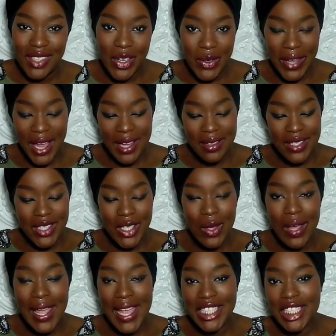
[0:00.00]
Okay, so
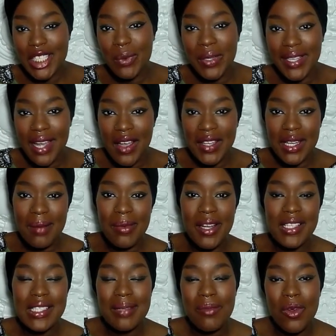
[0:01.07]
I actually went out and I
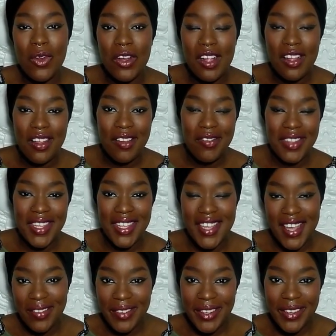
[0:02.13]
bought some more of the
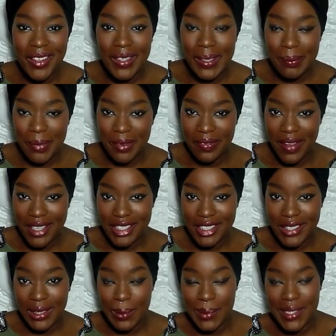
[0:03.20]
CoverGirl Lip
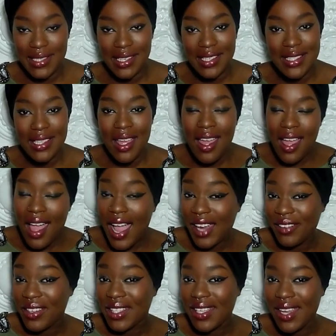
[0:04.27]
Perfection lipsticks. I
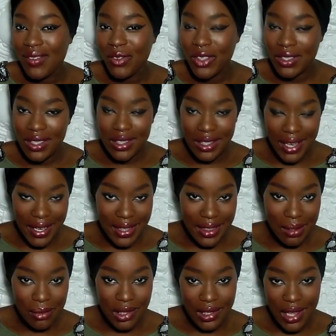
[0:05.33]
really, really like
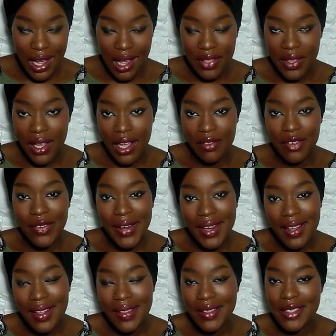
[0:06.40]
them a lot. They have
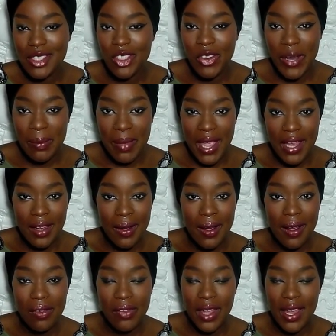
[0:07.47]
great colors, great
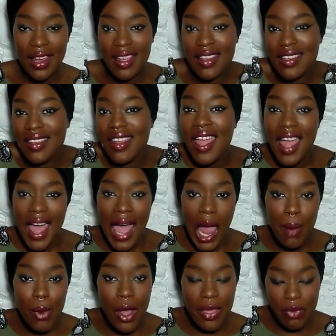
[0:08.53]
payoff, and I
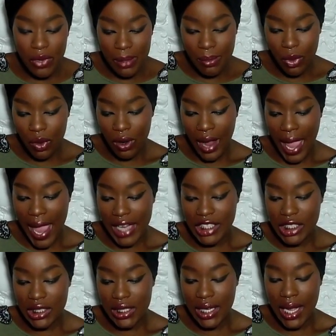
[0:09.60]
bought three more. I
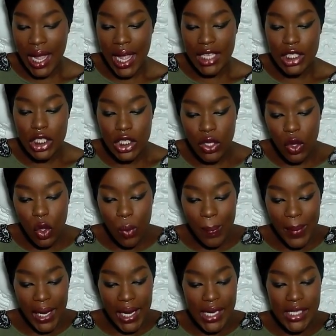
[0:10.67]
actually got
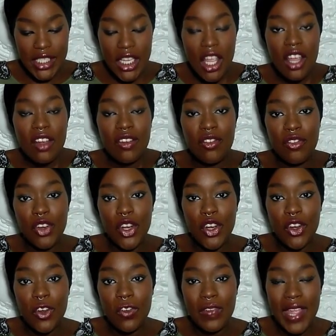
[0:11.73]
Soulmate,
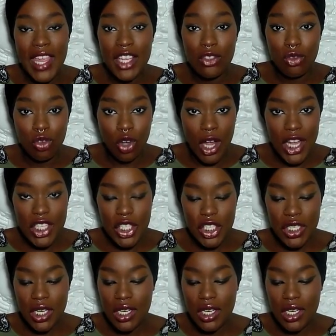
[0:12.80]
Verve, and Rush.